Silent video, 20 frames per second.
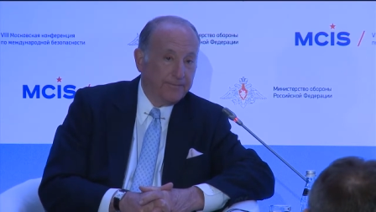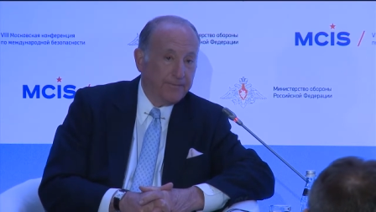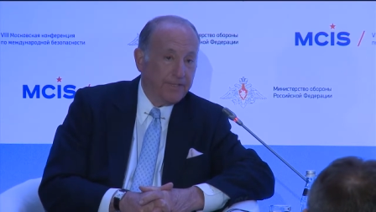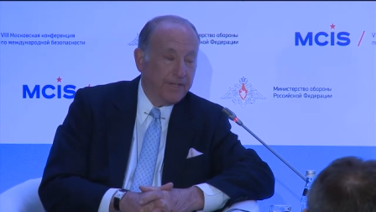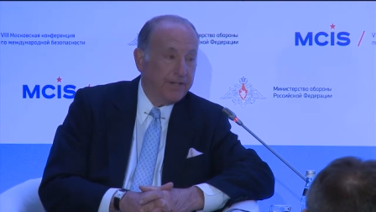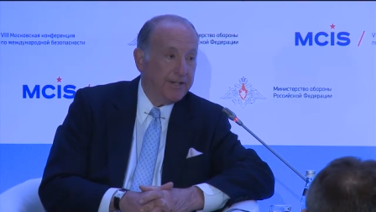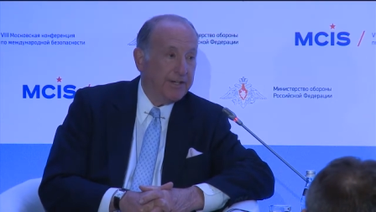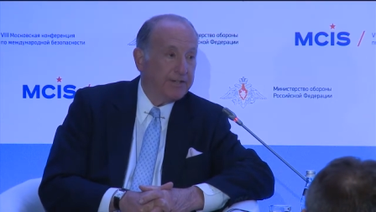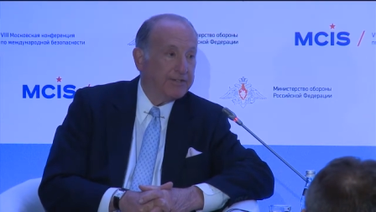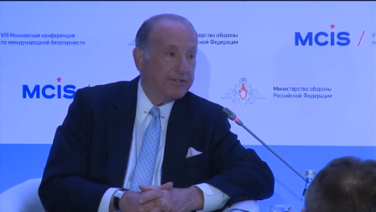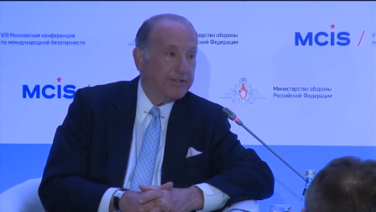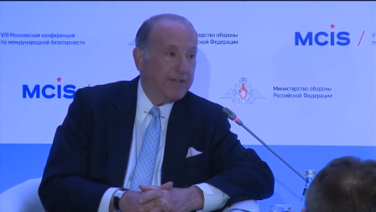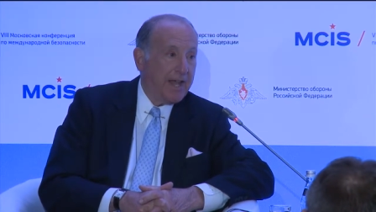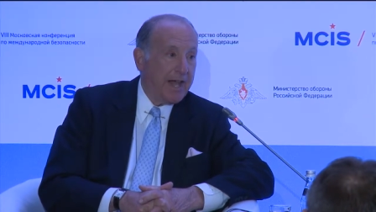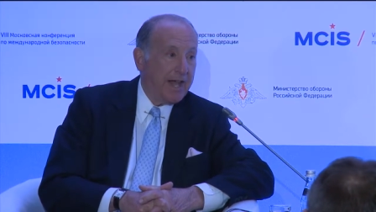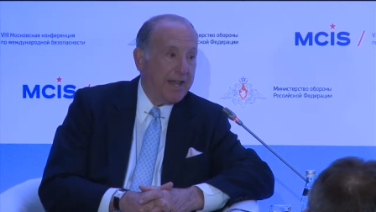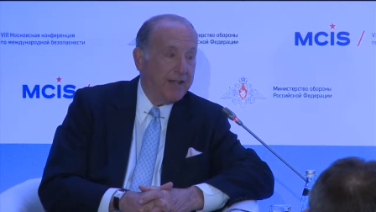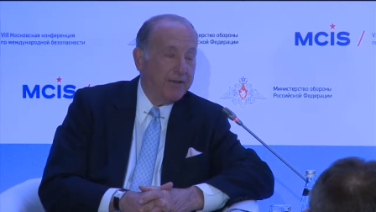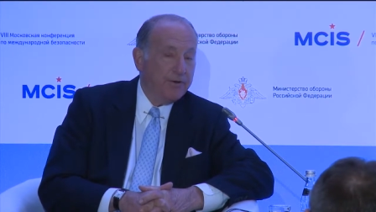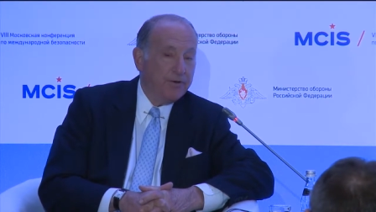It is
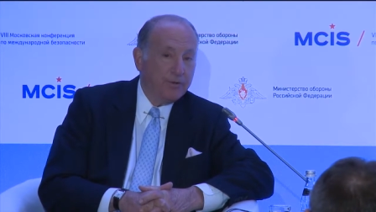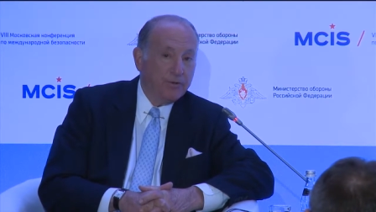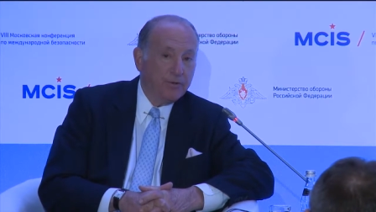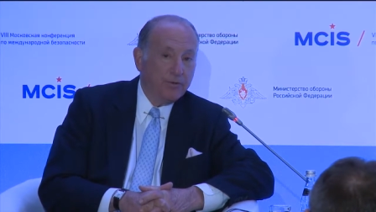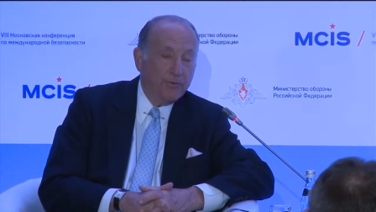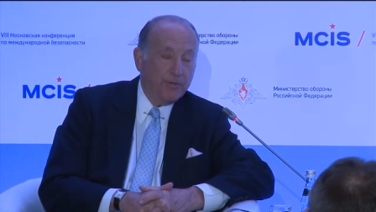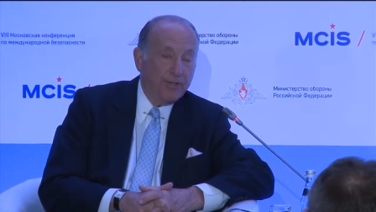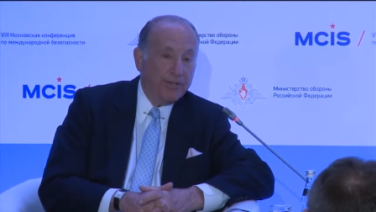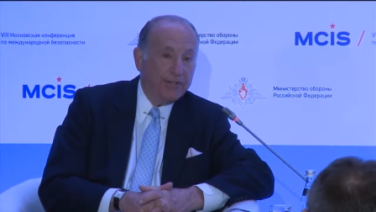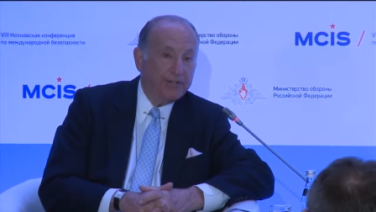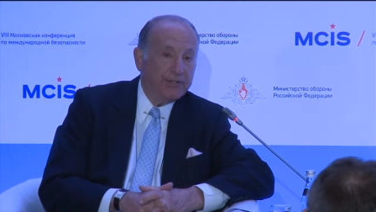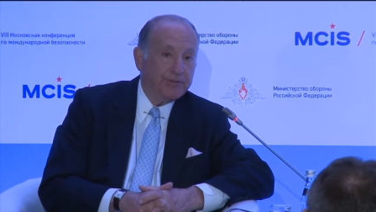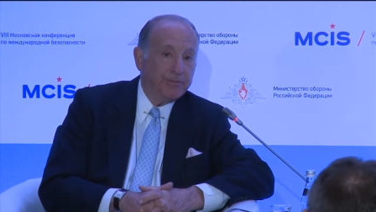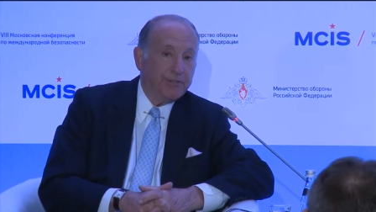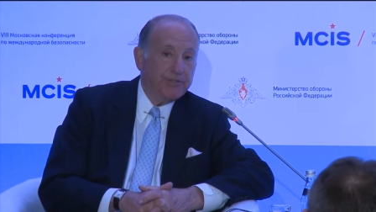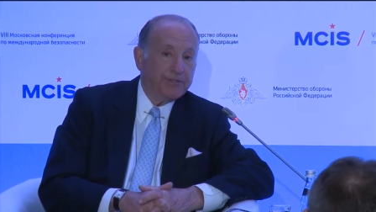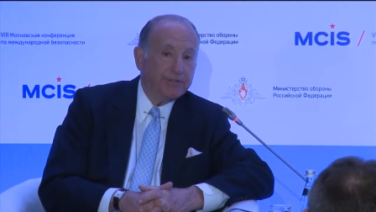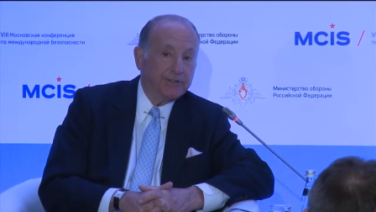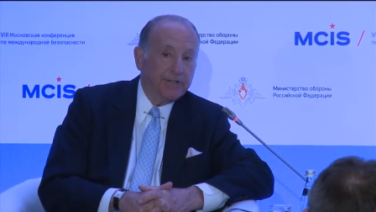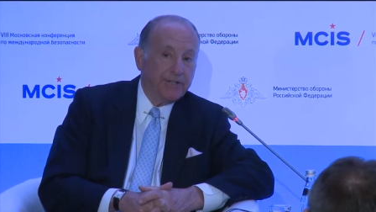not new, it is
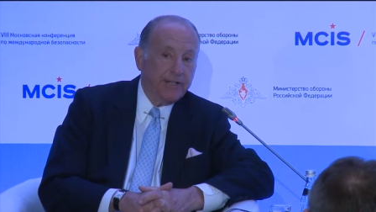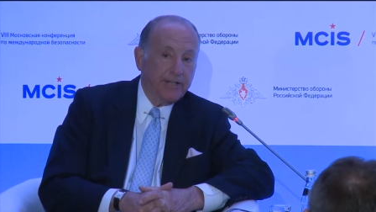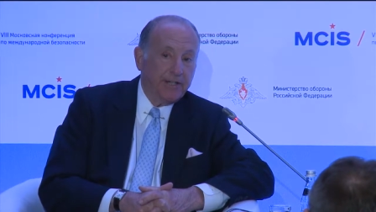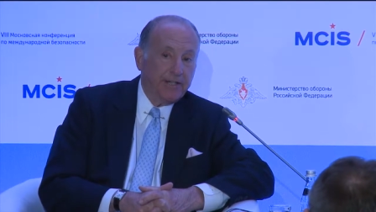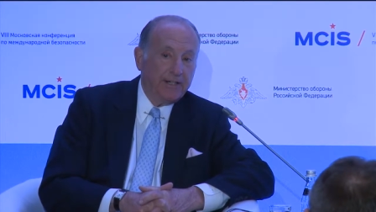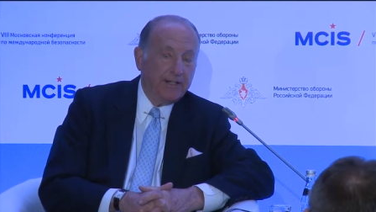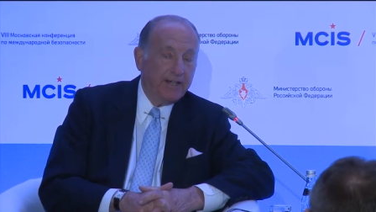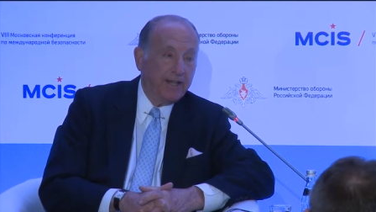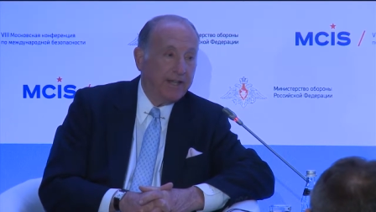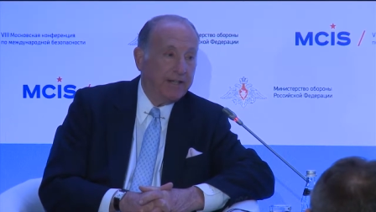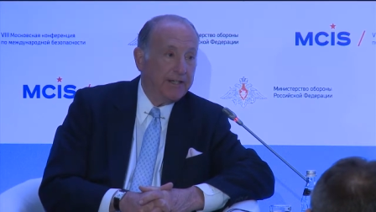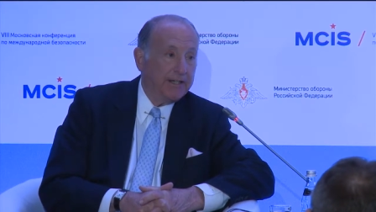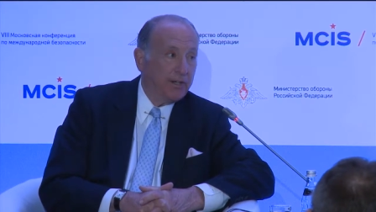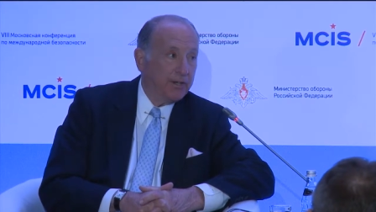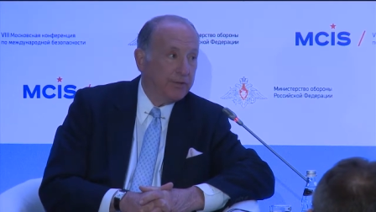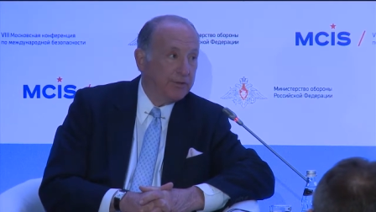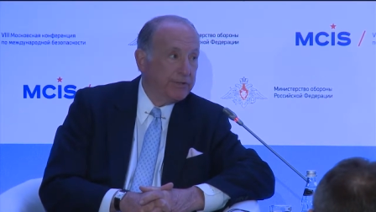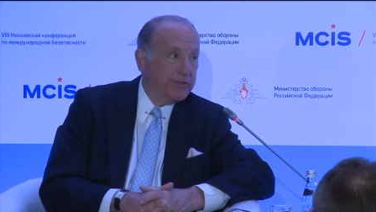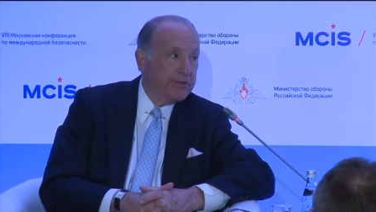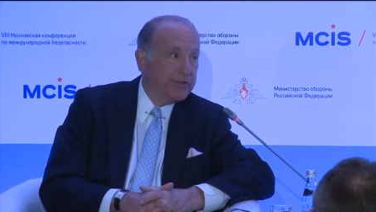misleading, and the
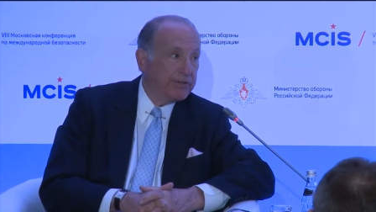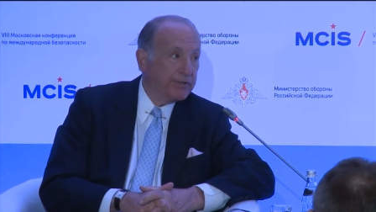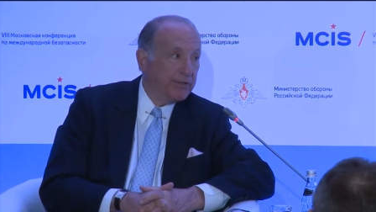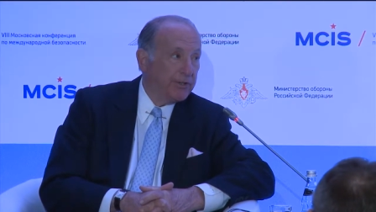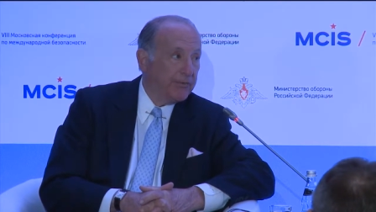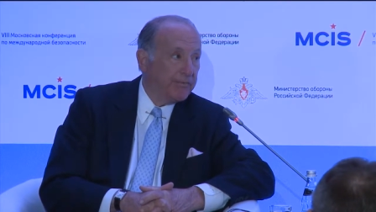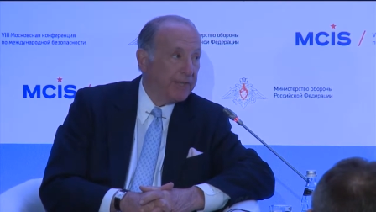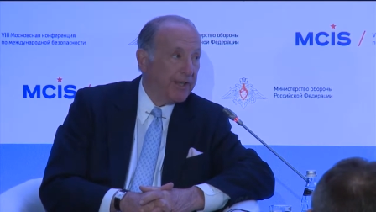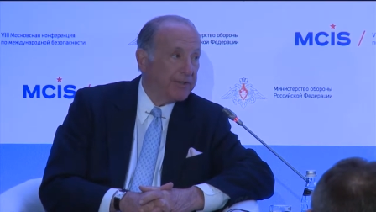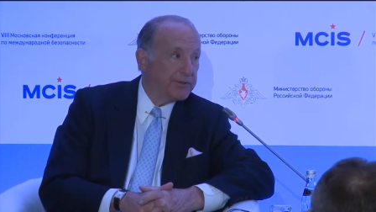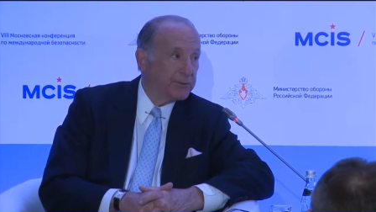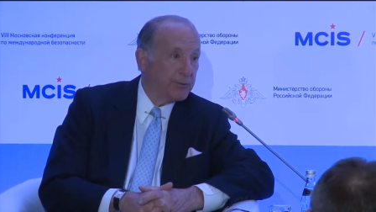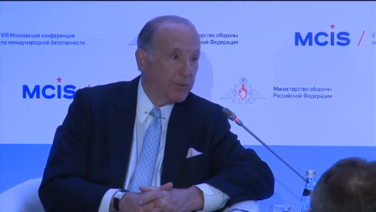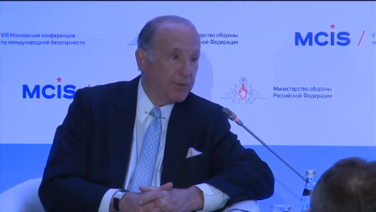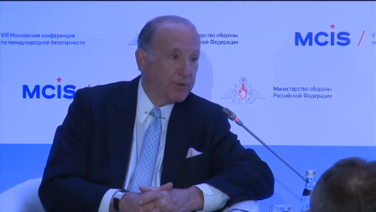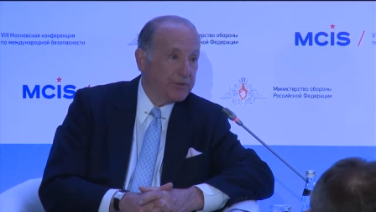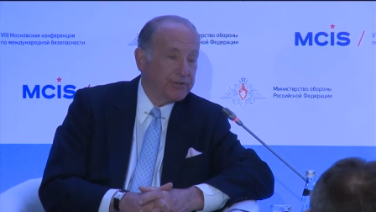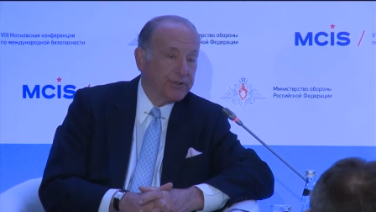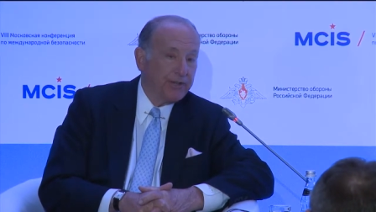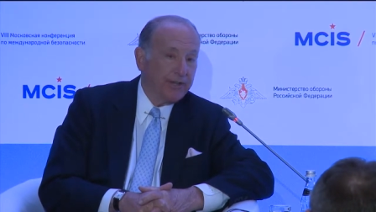only term that's
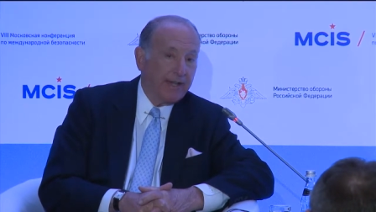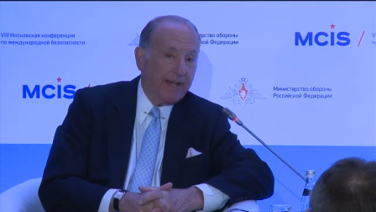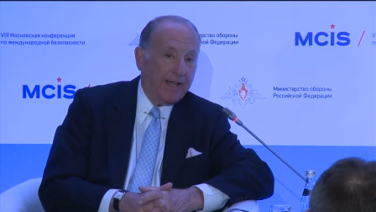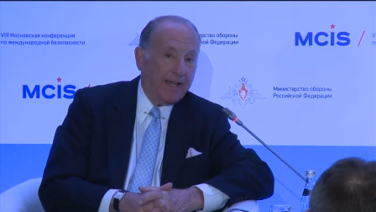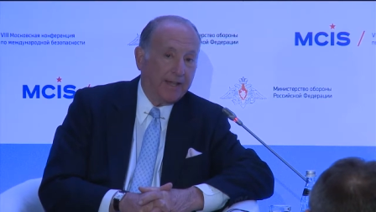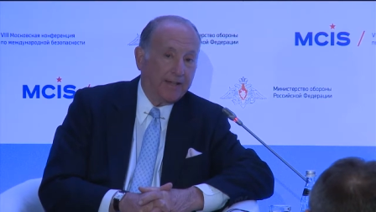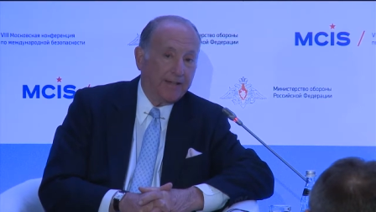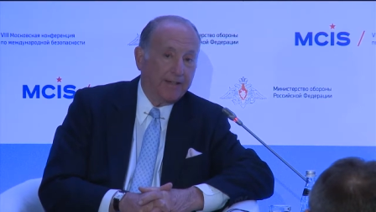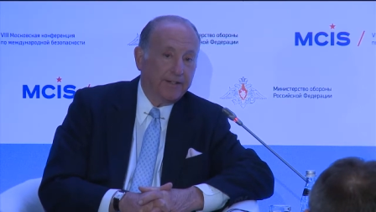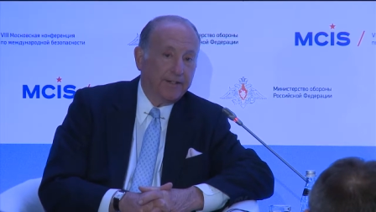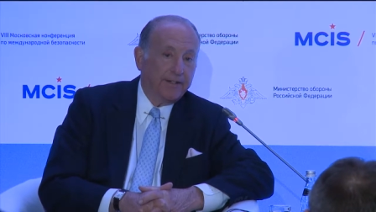worse than that